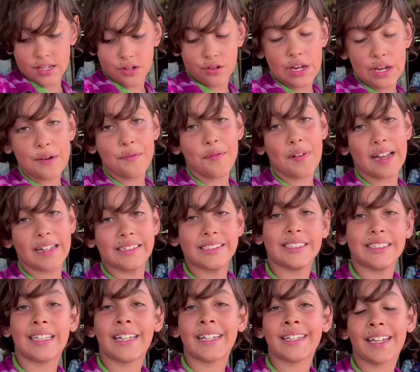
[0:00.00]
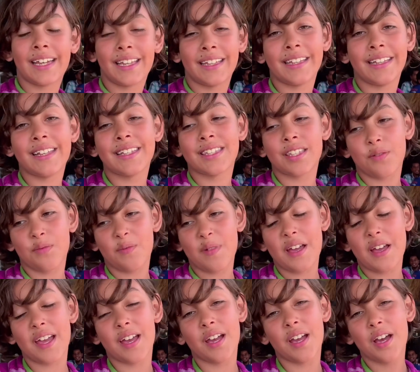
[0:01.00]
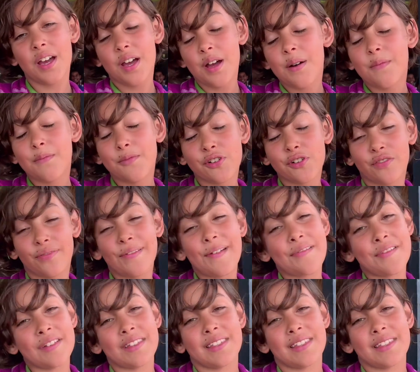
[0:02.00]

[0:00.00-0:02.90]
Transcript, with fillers: green vine snake, and these are my most favorite